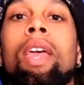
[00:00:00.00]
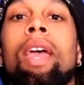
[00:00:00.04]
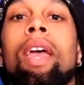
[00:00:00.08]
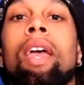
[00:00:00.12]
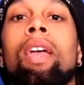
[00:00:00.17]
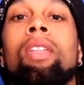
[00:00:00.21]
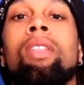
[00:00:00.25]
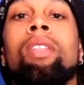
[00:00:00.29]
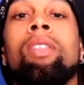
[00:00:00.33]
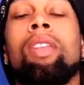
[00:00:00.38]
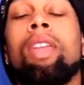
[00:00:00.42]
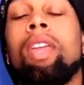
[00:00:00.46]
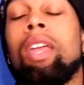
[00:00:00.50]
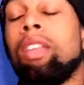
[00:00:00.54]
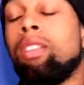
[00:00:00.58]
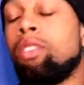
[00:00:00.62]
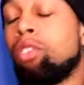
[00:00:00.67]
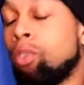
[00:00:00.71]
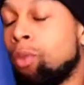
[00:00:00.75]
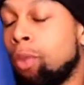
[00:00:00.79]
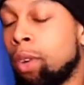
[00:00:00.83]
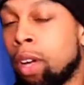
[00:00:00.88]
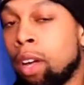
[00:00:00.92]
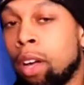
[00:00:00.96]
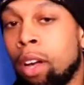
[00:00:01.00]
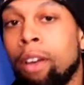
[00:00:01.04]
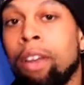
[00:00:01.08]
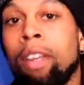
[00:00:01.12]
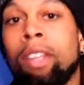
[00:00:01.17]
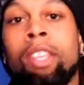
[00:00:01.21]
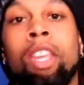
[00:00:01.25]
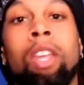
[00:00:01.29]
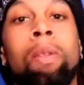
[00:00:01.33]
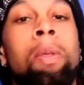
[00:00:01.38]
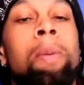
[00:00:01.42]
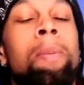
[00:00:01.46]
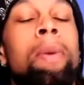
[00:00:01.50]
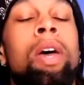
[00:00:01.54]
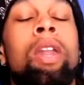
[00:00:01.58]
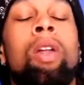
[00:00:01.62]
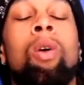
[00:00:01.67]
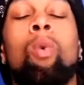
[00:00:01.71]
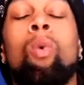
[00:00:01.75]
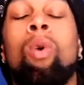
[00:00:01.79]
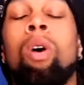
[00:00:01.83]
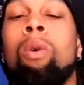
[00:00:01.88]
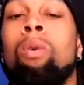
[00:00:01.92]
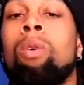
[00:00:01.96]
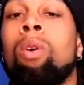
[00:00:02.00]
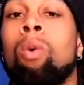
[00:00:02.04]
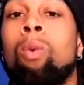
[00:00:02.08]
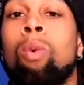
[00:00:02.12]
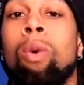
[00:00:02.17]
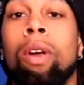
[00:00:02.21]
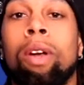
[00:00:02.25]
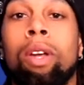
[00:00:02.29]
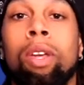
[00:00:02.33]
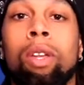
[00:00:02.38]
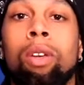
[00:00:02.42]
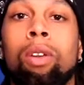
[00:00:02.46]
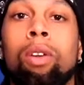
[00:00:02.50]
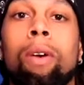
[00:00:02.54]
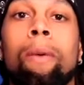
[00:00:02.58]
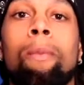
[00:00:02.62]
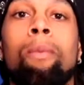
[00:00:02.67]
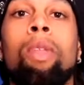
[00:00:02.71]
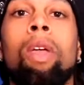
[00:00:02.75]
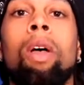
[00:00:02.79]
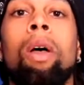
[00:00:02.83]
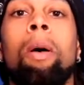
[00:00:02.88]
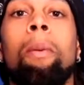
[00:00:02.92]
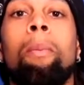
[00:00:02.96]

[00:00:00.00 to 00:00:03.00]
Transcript: And it's a recurring theme no matter what we're working on.